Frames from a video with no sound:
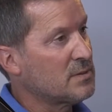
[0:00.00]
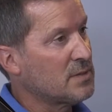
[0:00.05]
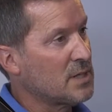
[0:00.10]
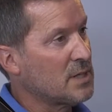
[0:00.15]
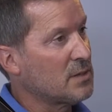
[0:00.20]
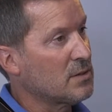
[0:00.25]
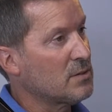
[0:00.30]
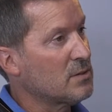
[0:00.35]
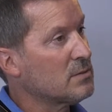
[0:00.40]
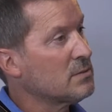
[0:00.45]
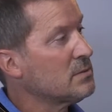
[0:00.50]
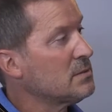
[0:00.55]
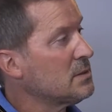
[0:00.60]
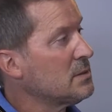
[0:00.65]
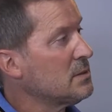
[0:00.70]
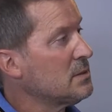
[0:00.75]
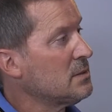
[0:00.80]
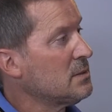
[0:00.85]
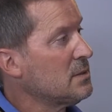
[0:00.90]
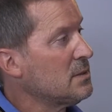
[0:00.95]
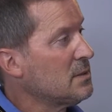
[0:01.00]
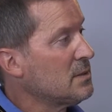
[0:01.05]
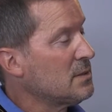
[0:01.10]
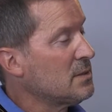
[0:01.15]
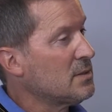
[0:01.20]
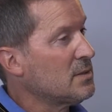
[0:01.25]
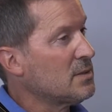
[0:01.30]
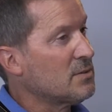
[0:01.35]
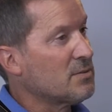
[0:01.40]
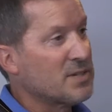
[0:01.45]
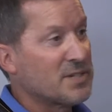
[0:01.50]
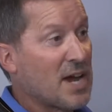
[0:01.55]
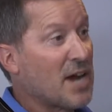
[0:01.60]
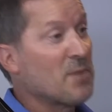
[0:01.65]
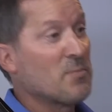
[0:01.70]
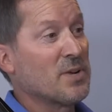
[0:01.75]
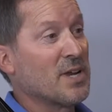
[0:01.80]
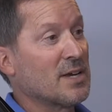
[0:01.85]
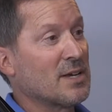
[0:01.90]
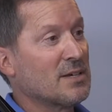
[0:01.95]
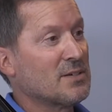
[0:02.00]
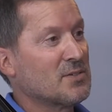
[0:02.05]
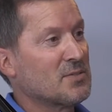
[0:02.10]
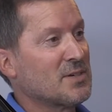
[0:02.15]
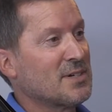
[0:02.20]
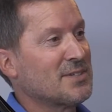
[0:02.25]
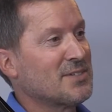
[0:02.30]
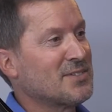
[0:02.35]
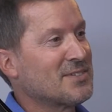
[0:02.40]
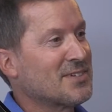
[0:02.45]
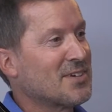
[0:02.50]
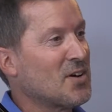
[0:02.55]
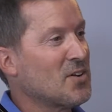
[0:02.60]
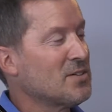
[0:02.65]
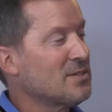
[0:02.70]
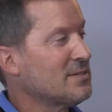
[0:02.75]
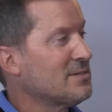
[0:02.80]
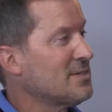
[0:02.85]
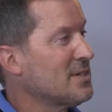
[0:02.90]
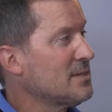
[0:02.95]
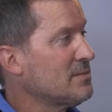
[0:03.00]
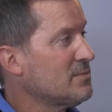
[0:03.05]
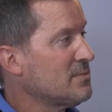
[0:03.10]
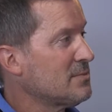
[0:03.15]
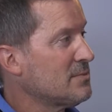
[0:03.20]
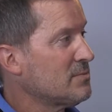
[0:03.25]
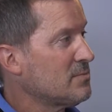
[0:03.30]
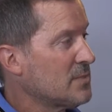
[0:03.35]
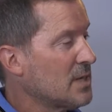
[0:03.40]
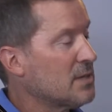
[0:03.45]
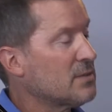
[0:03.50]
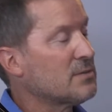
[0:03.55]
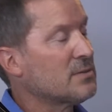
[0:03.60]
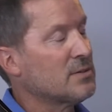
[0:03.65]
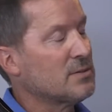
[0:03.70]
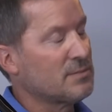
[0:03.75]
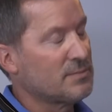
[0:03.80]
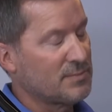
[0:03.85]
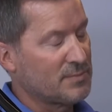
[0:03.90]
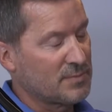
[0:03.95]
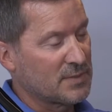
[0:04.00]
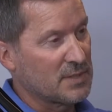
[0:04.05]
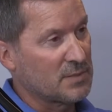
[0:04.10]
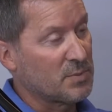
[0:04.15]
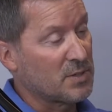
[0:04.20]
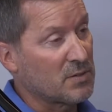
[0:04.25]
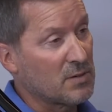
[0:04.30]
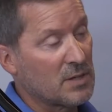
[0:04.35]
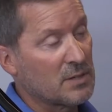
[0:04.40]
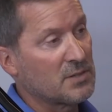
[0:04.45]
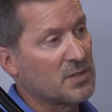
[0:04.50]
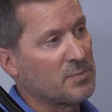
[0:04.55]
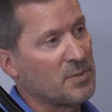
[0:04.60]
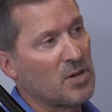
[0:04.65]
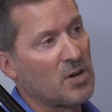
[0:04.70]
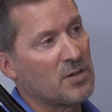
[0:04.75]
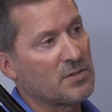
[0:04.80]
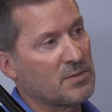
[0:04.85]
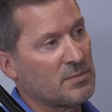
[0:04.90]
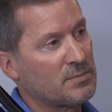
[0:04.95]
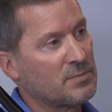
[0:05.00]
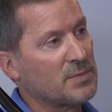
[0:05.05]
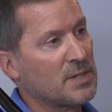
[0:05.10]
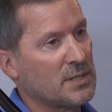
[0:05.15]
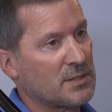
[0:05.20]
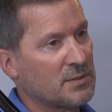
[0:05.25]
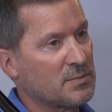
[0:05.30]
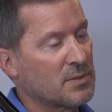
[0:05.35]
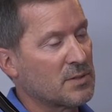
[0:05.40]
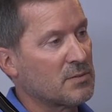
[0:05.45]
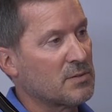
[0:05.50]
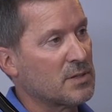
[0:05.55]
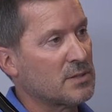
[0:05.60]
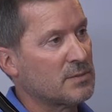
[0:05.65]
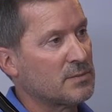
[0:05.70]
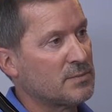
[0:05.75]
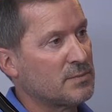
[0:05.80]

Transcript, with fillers: to seeing her. No retirement, I guess, right? You call it, right? Mm-hmm. so mm-hmm. yep. And great. she'll she's be around. Awesome. Yeah, yep.